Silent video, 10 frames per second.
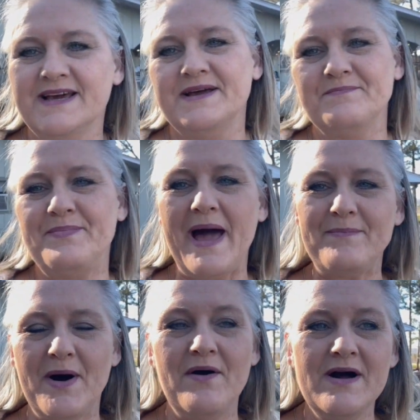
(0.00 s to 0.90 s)
And
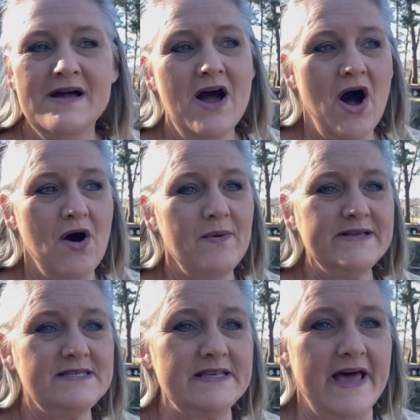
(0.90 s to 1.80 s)
Papaw
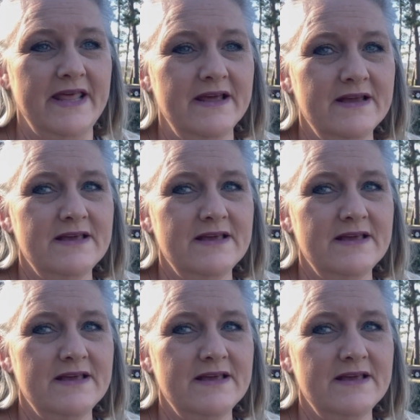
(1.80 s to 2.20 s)
always said